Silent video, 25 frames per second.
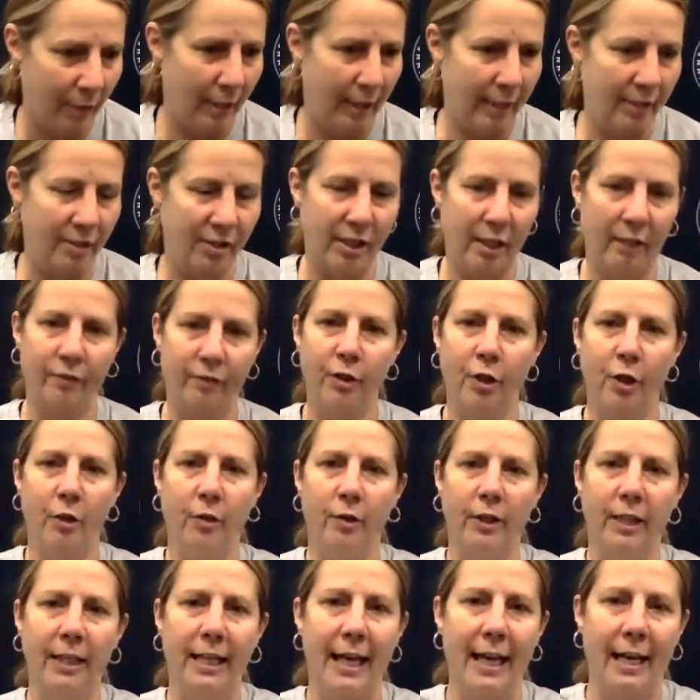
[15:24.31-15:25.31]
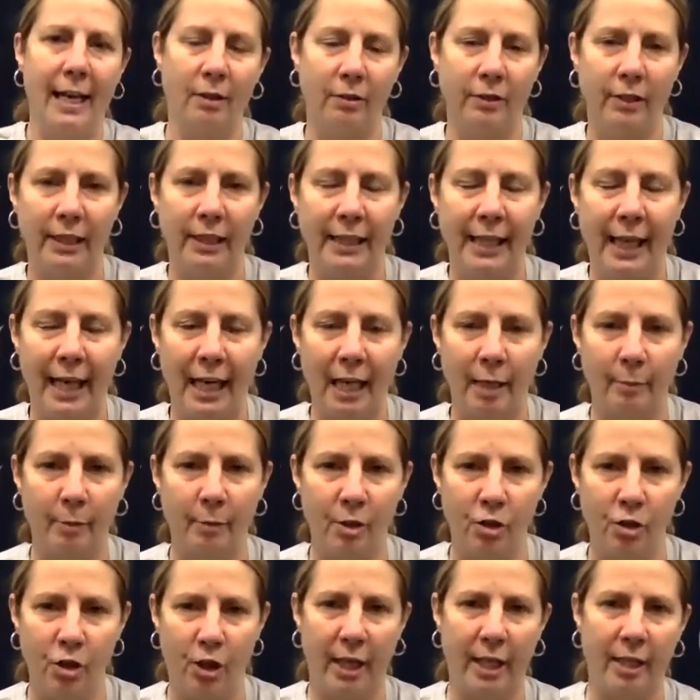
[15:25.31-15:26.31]
Steph Curry had on the game
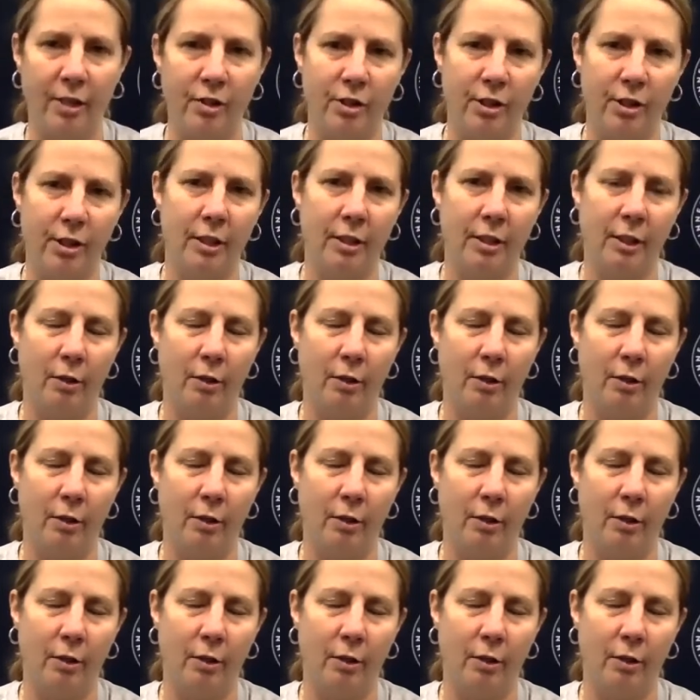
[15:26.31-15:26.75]
and changed it,